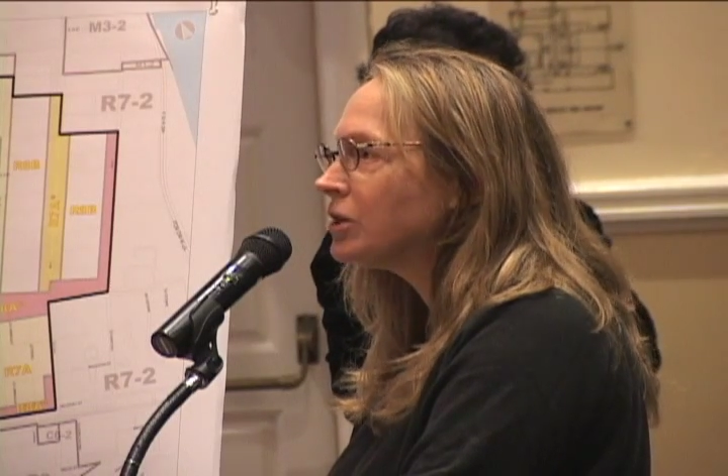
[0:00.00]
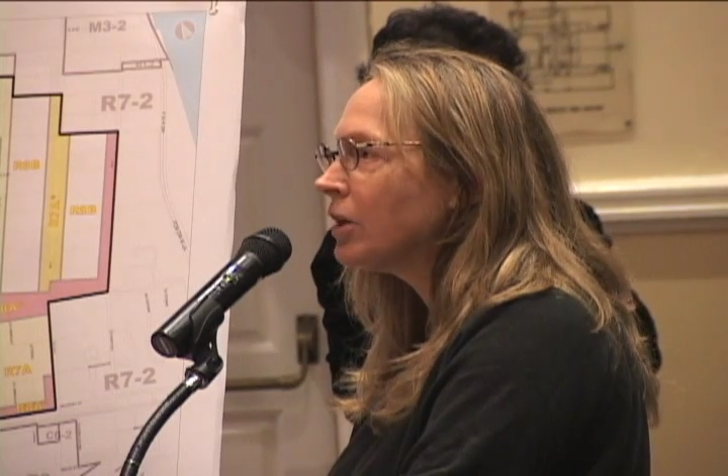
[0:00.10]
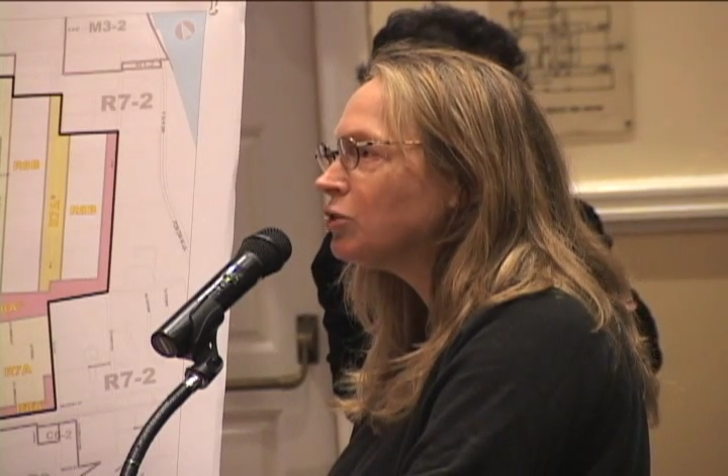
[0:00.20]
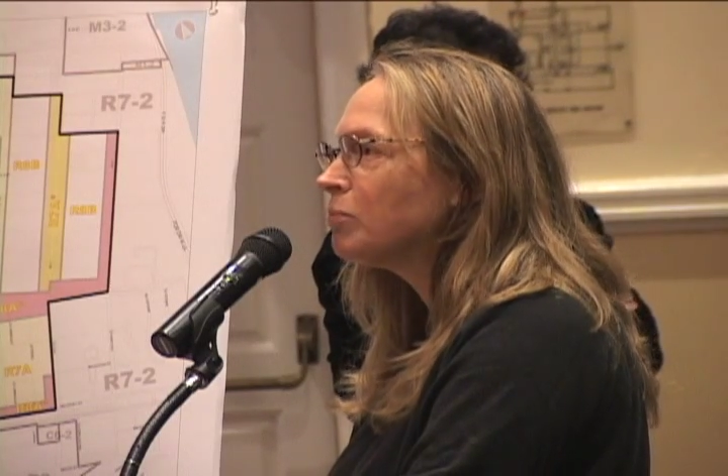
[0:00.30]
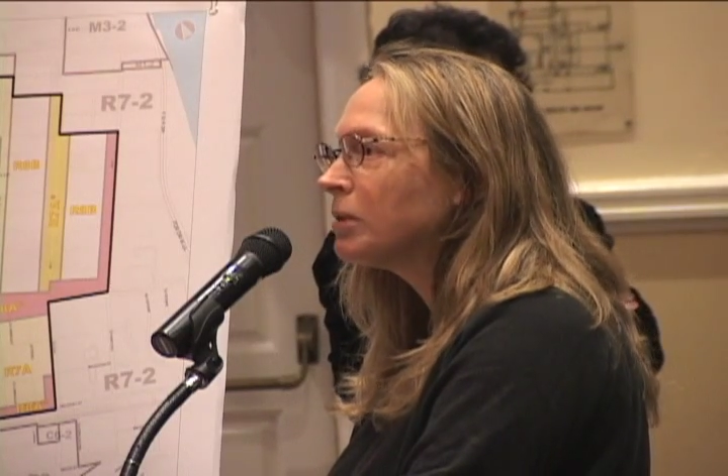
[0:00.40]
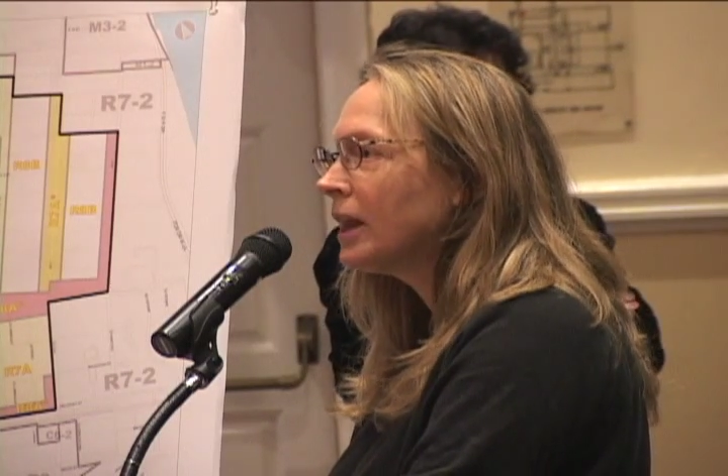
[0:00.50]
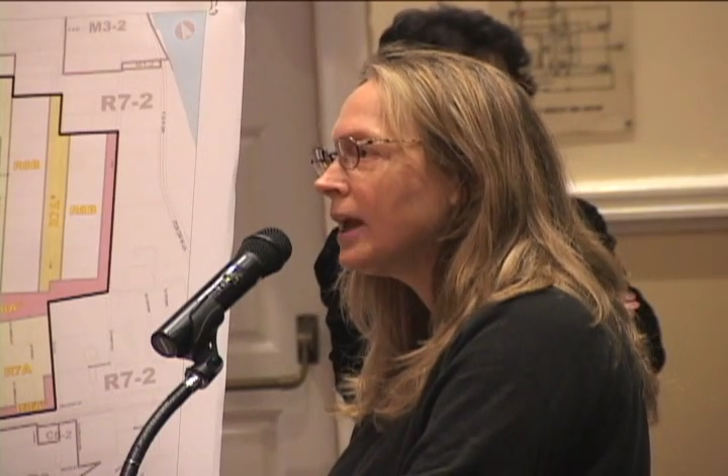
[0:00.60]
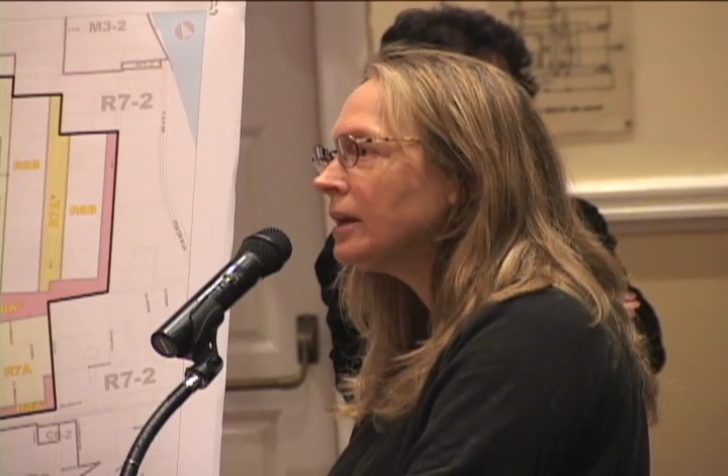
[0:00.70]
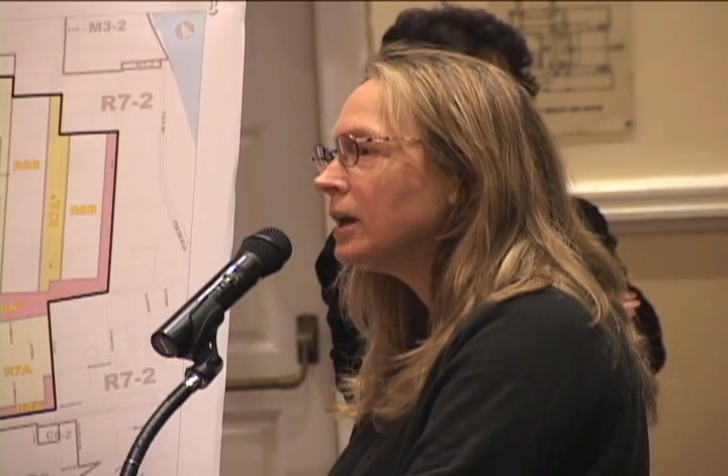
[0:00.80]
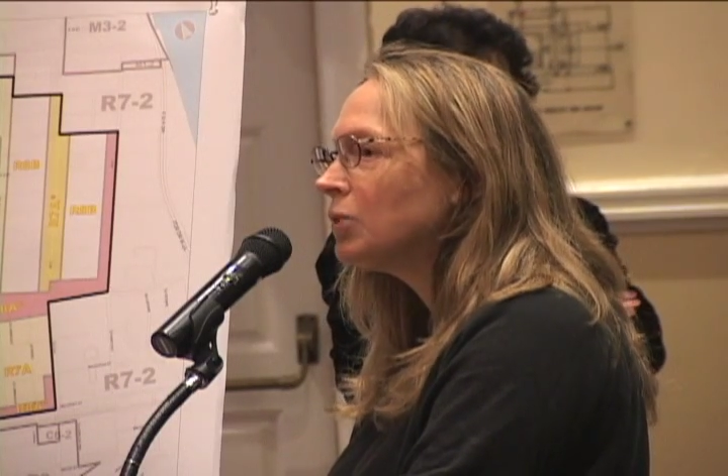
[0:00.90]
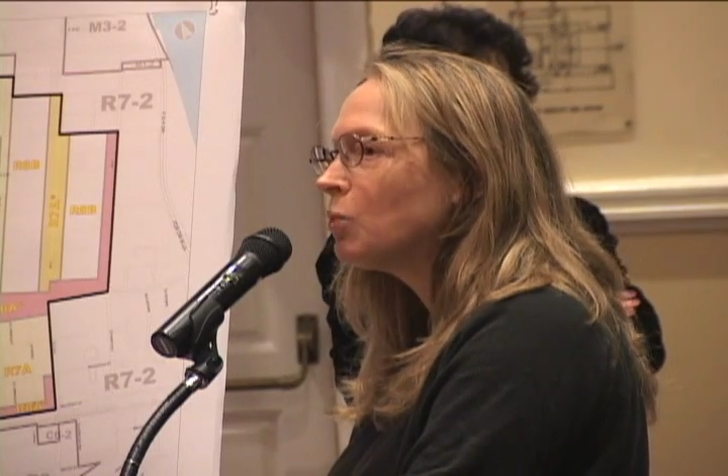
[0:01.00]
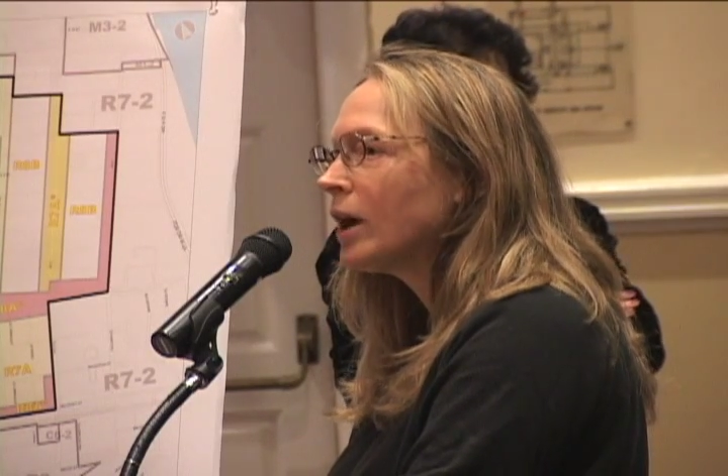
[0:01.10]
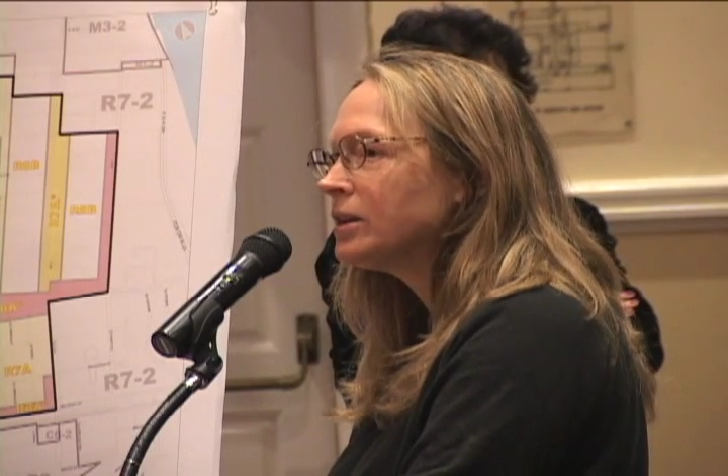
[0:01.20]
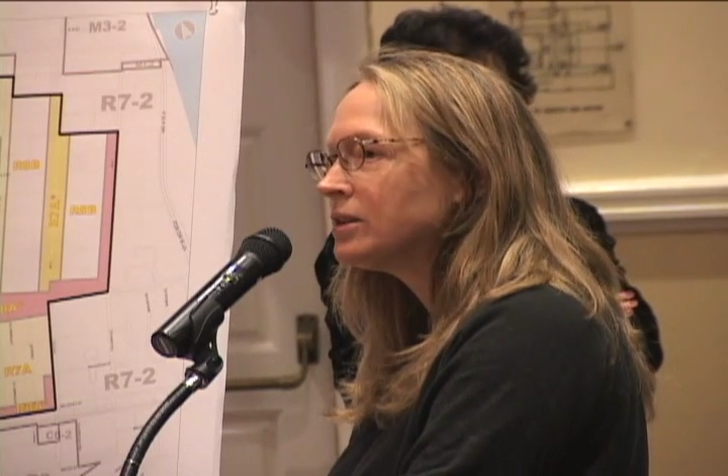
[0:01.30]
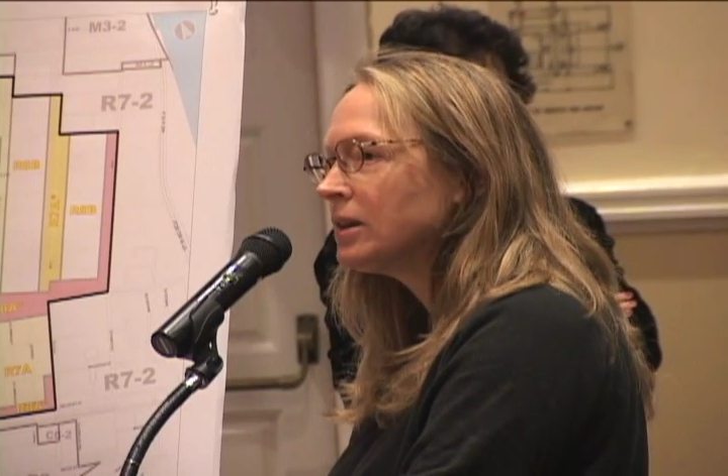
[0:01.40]
under Plan
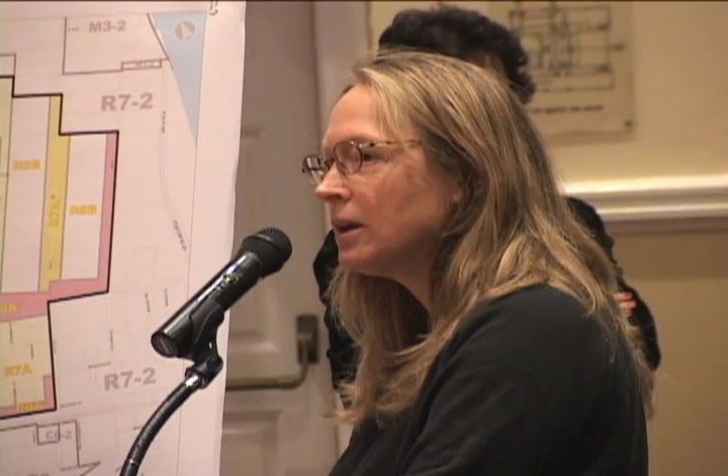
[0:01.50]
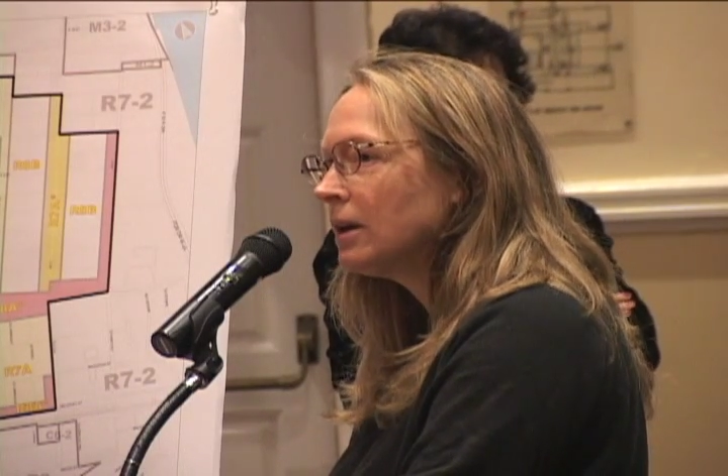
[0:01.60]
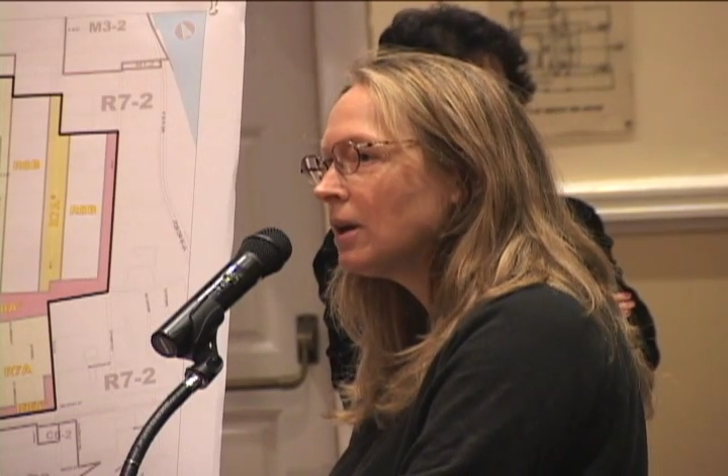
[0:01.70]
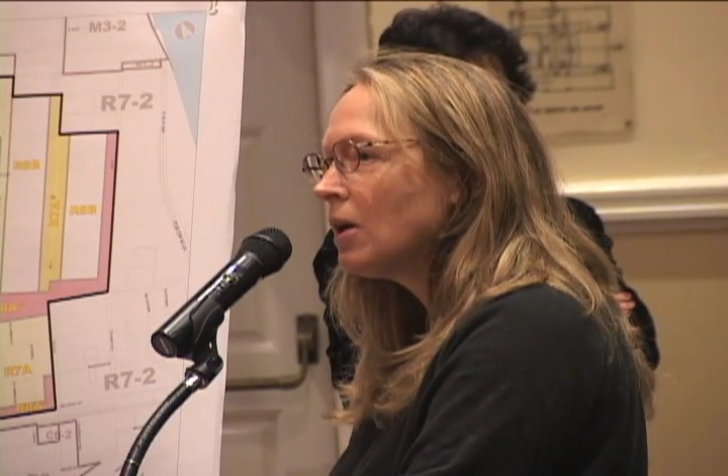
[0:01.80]
NYC.